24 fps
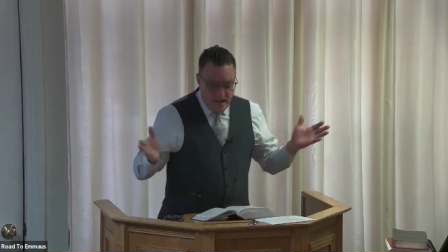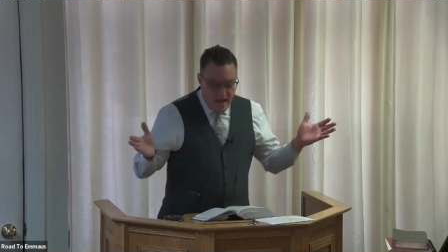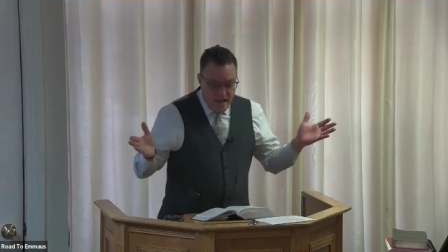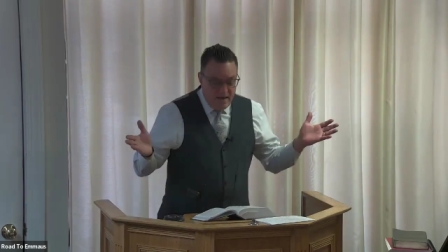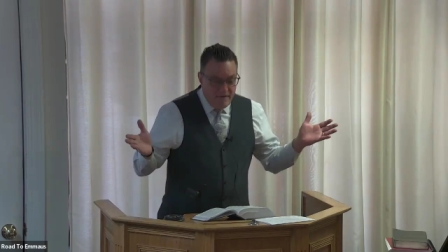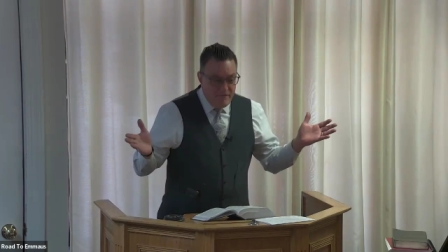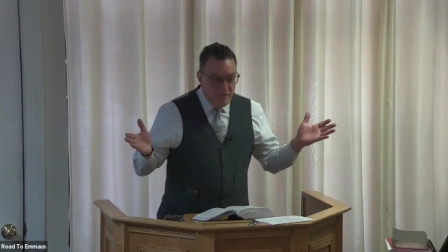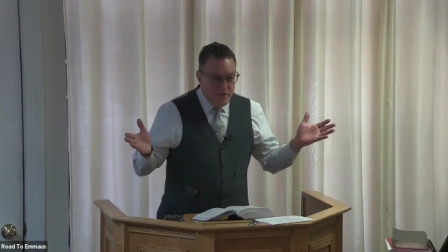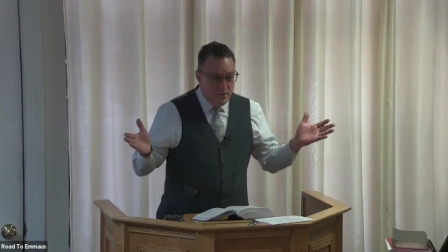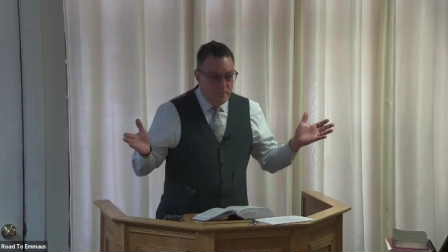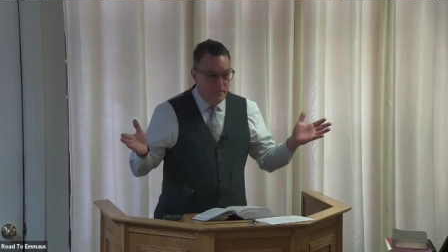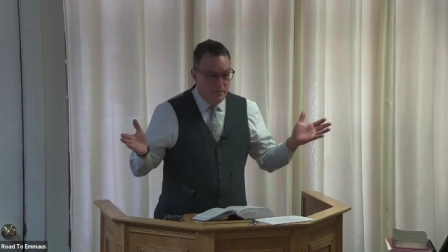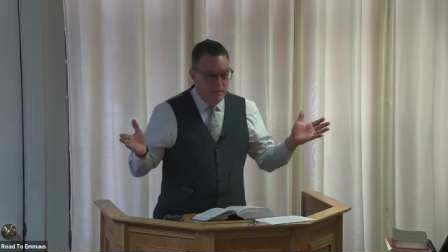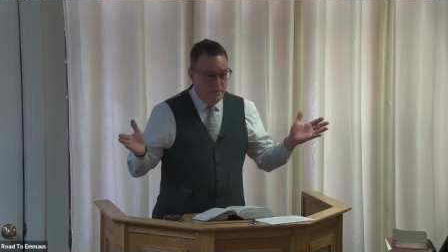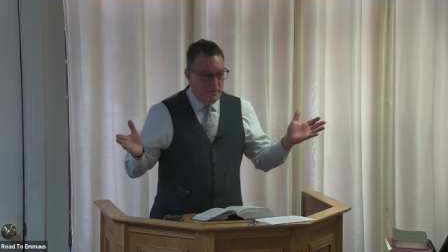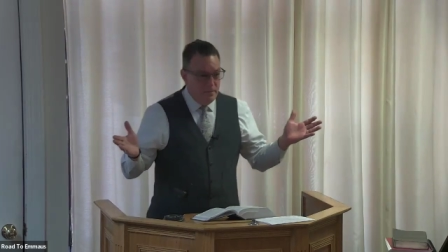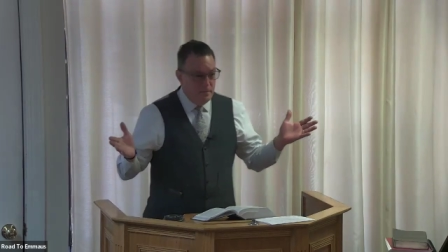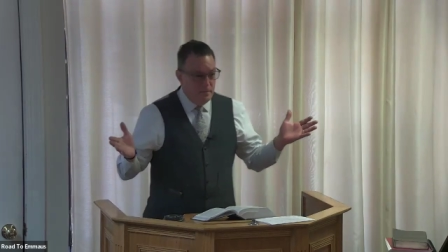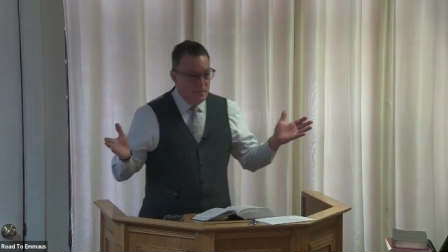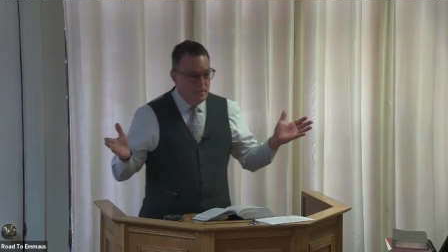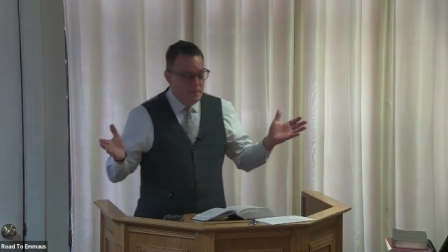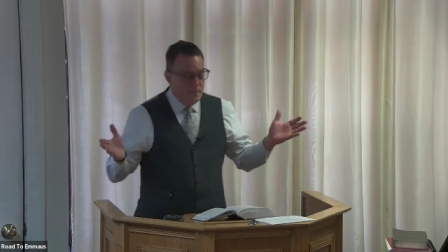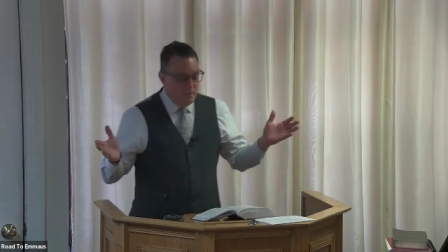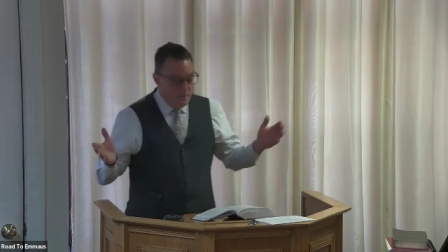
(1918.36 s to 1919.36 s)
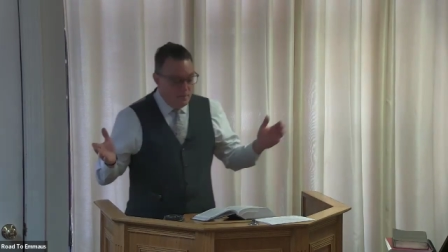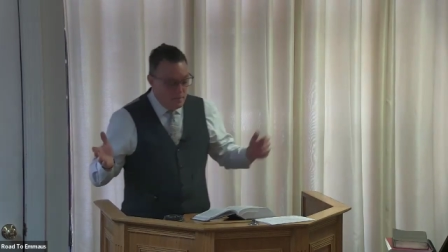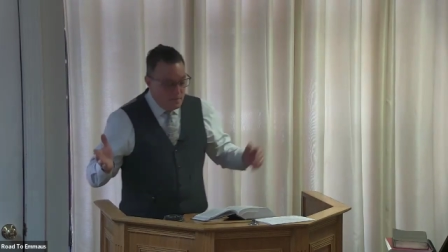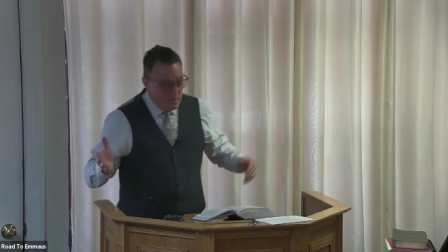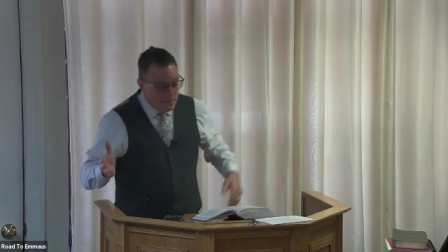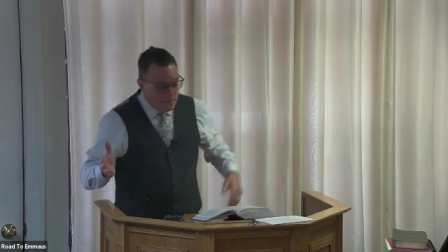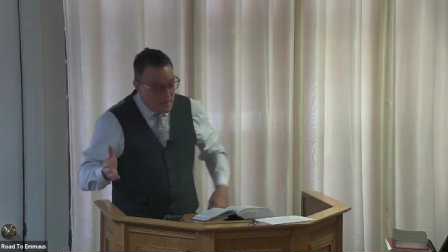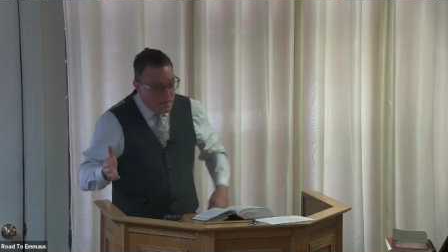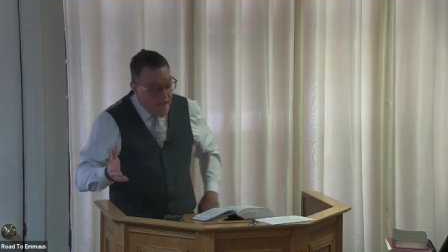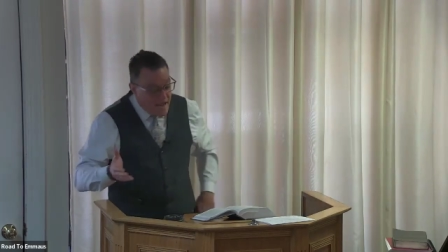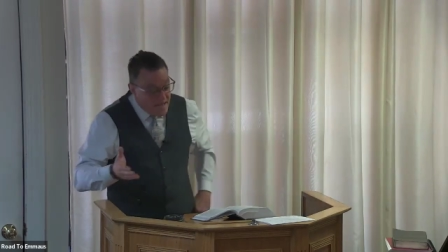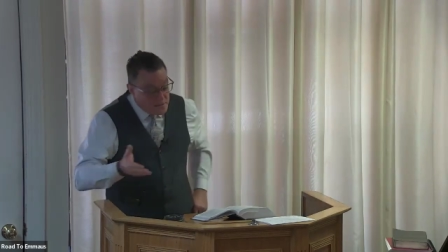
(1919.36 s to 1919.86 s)
Have them.
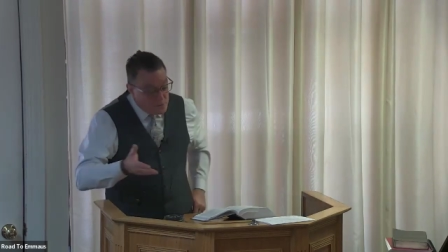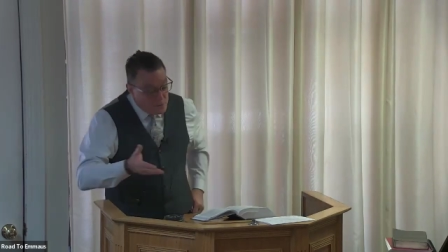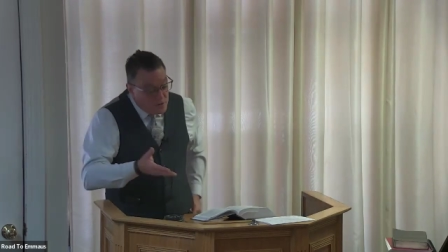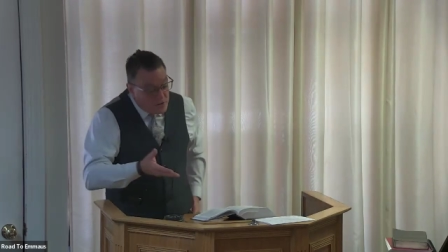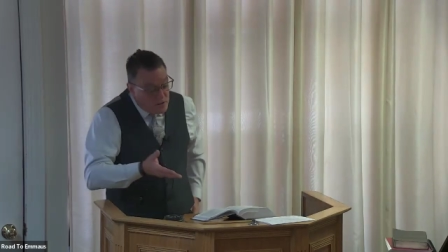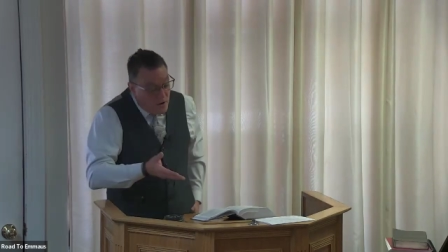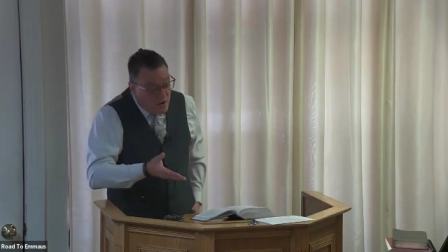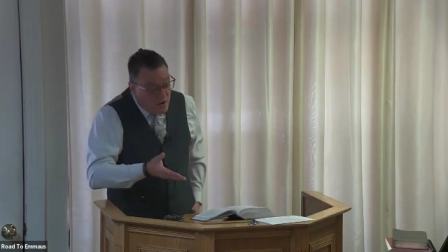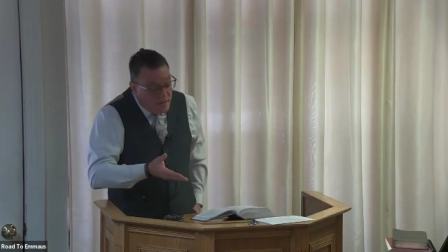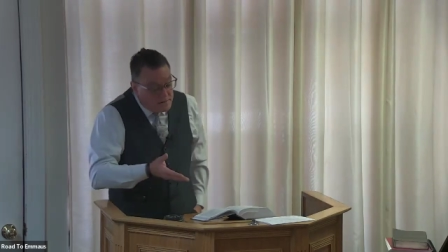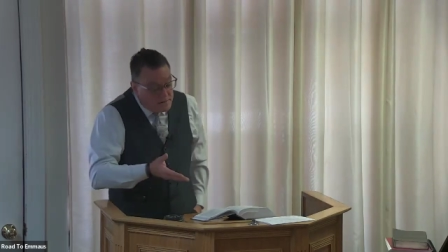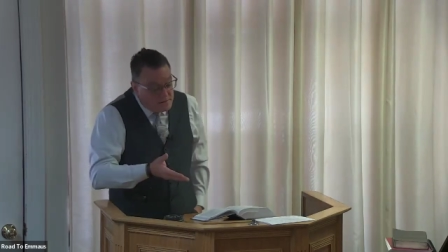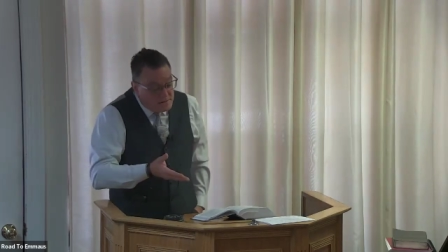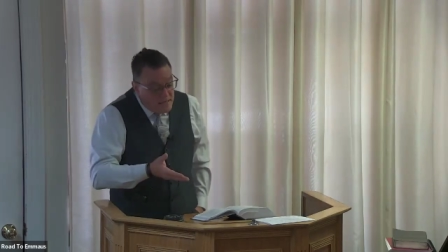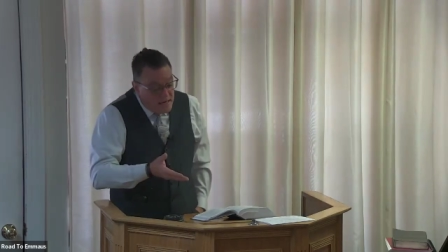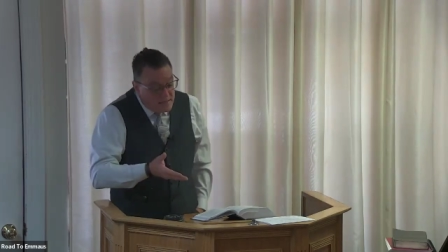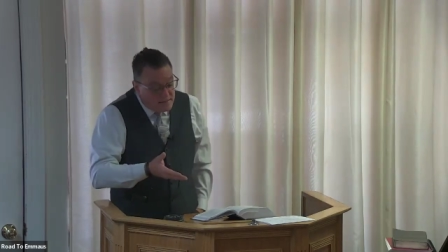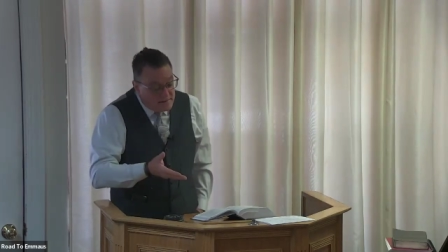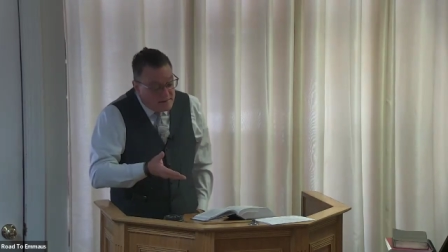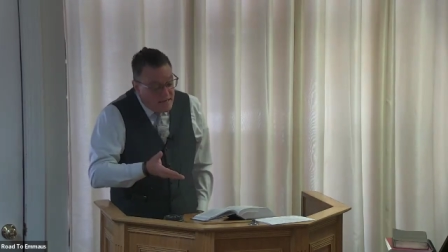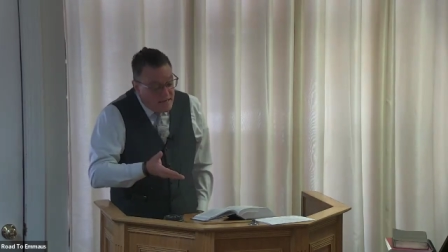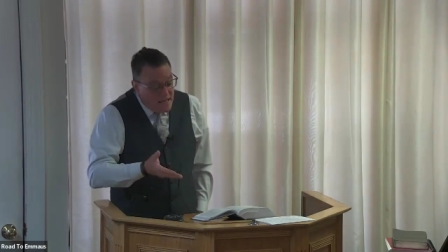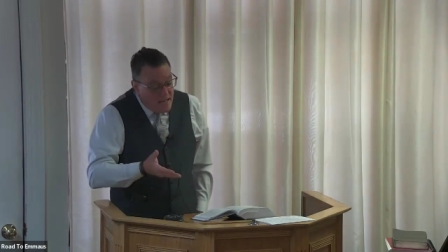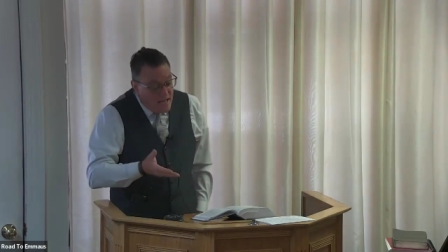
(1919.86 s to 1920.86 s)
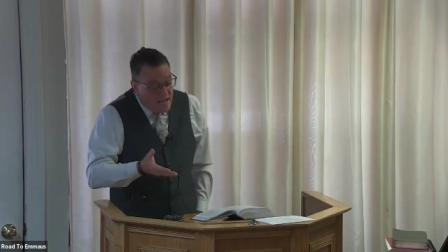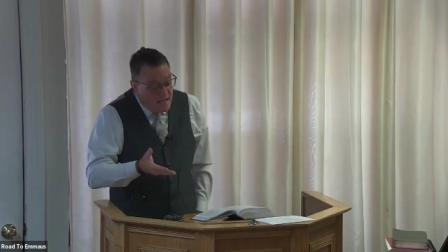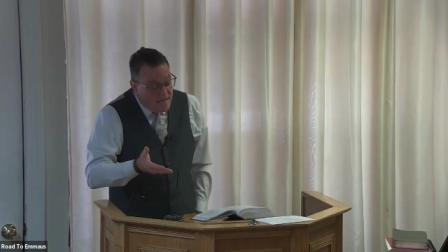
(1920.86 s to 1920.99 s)
That's what God says.